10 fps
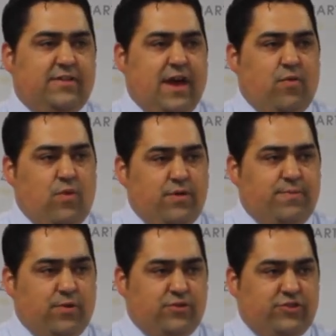That one
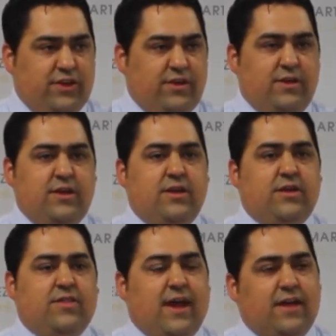person
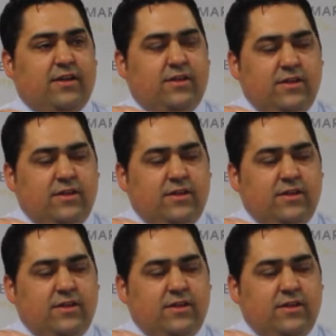that